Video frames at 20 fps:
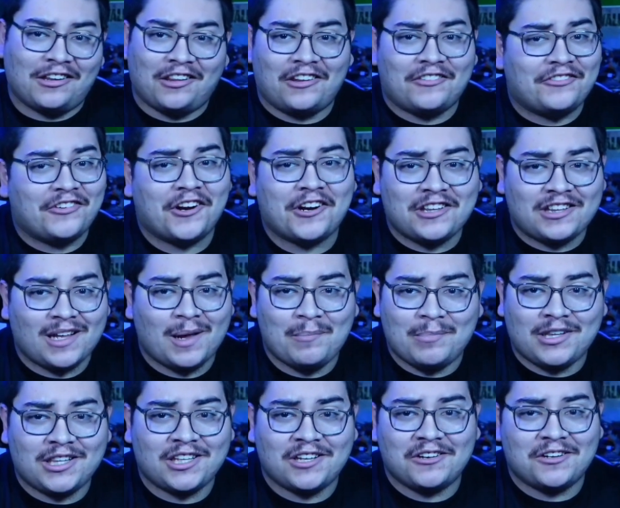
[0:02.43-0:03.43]
So the first
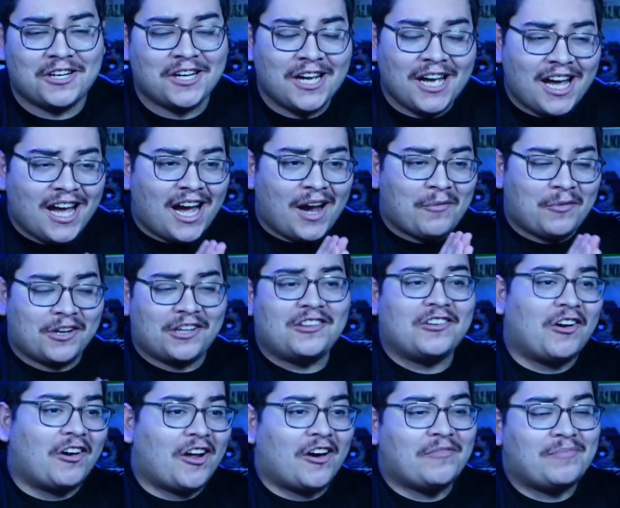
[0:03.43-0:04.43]
episode, I want to
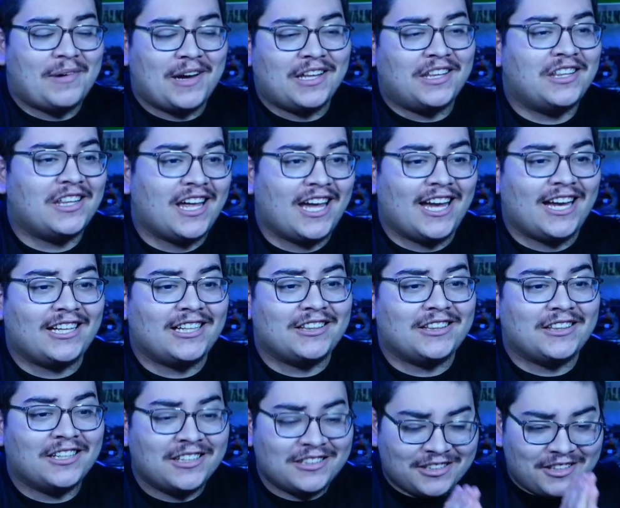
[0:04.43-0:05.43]
start off by
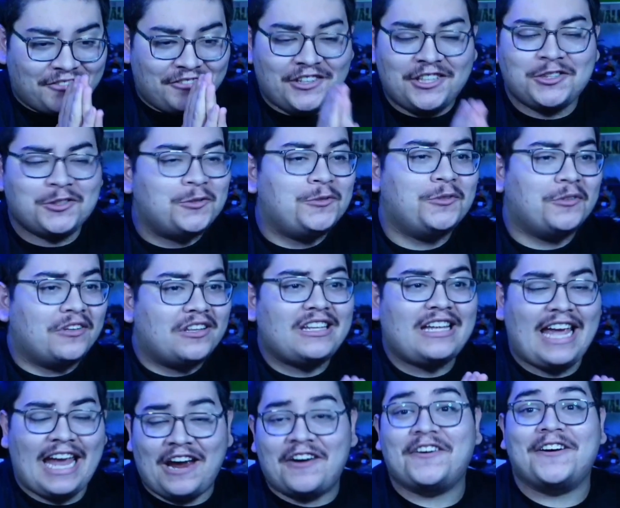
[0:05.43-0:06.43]
saying the
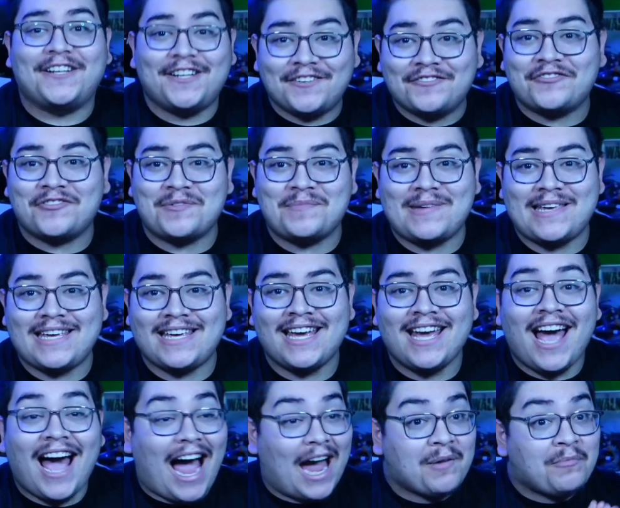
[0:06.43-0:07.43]
visuals carried it for me.
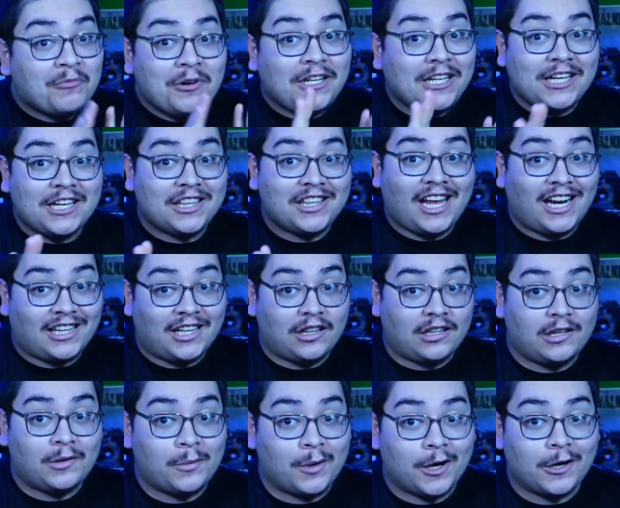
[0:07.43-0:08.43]
I'm really excited to
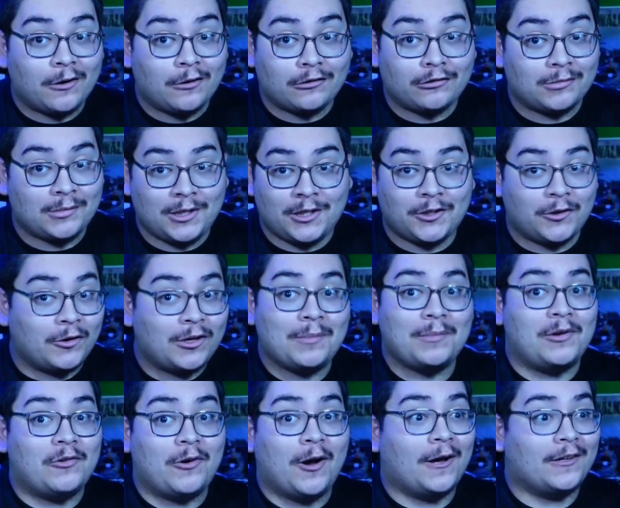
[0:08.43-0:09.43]
see where it goes from here. Don't
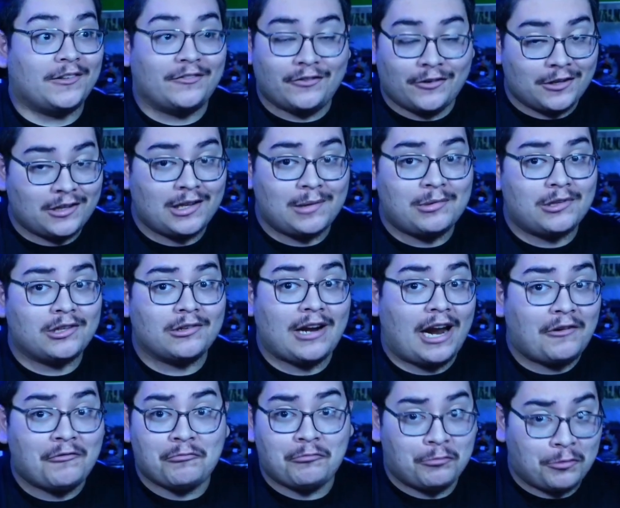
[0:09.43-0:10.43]
get me wrong, the first episode
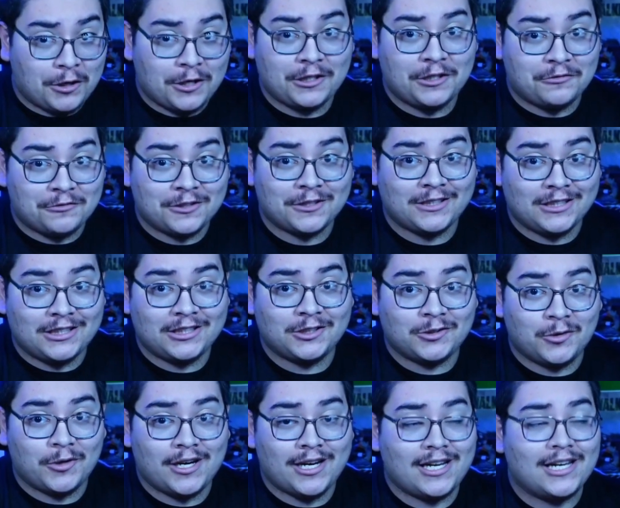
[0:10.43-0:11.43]
I really really
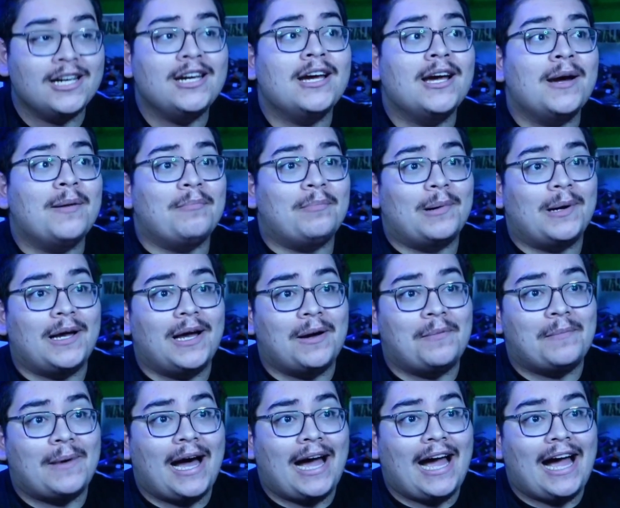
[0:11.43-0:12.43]
enjoyed it, but
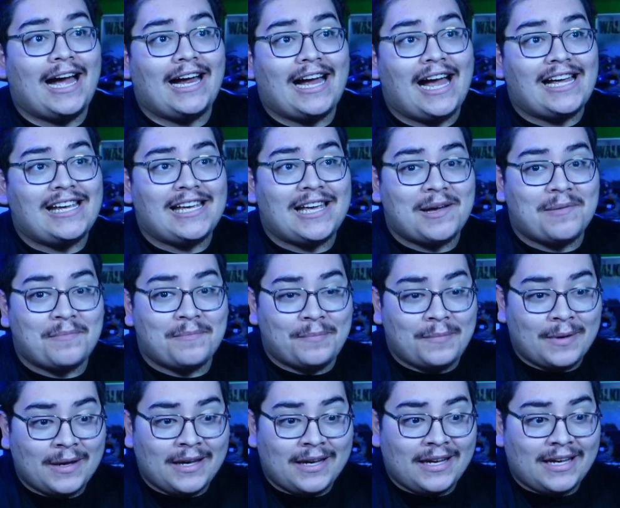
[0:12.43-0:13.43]
um I, I
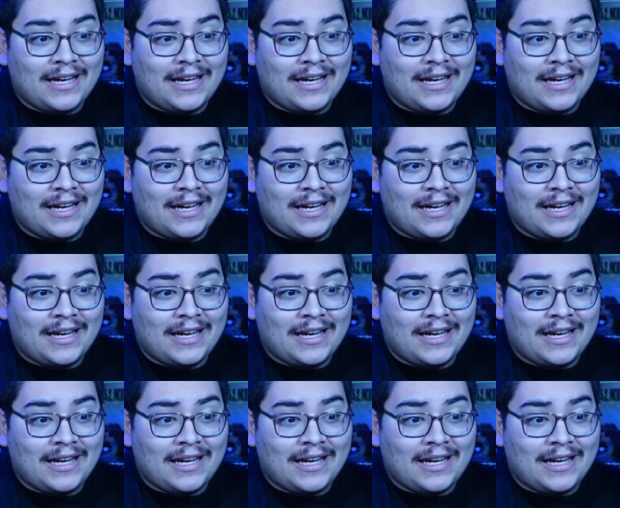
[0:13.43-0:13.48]
am